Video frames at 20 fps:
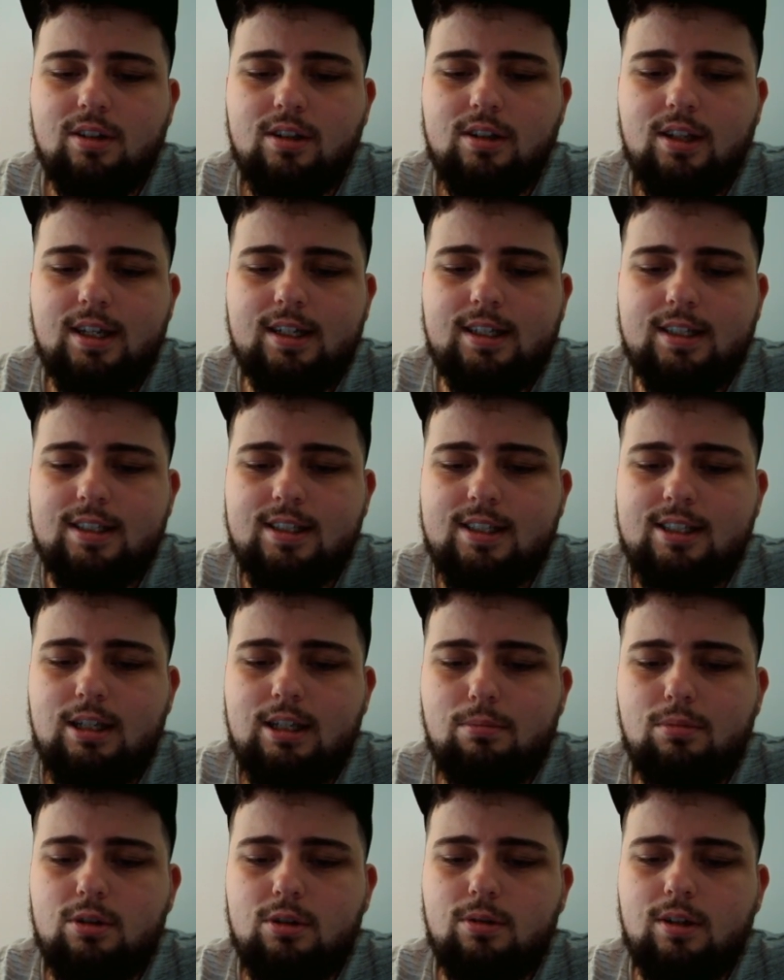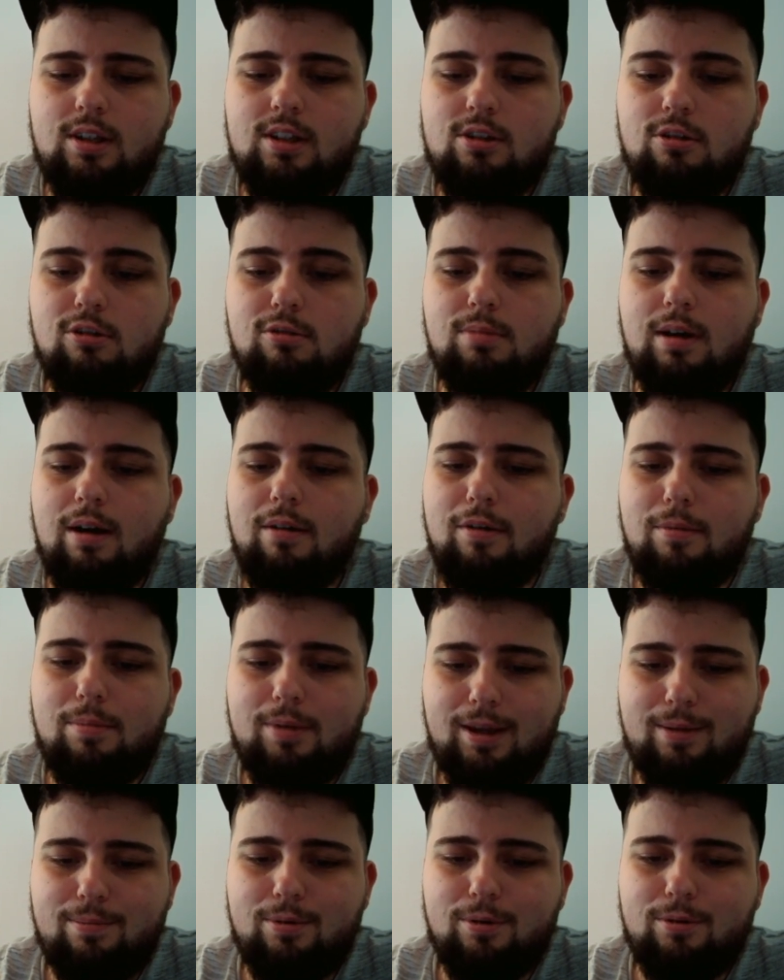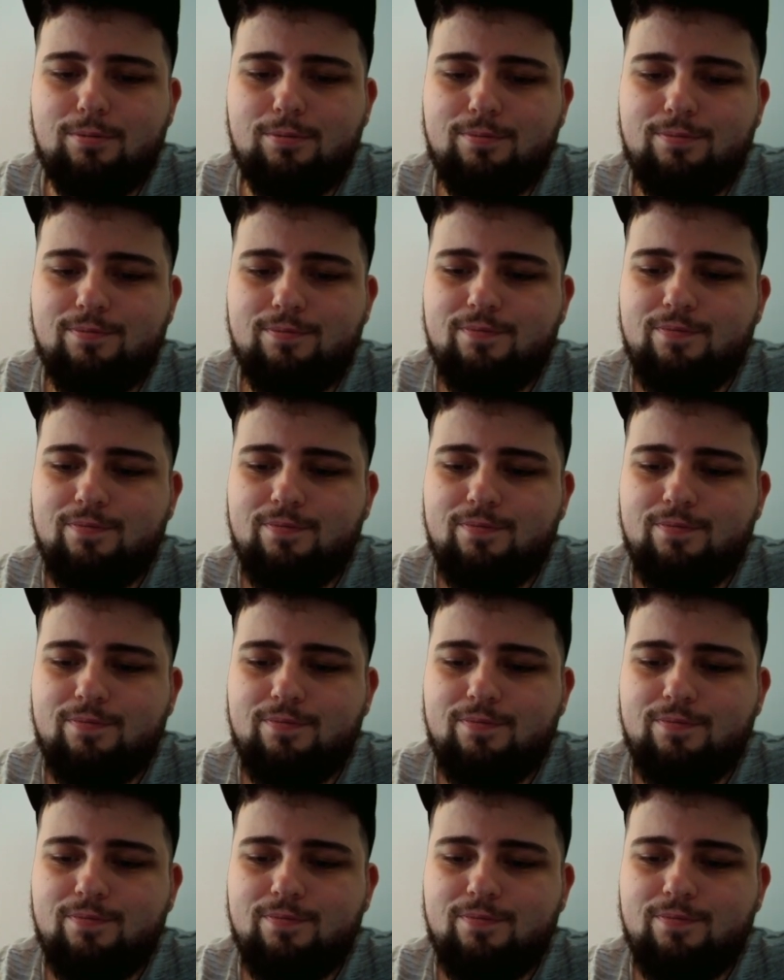That they can sit between two belted people.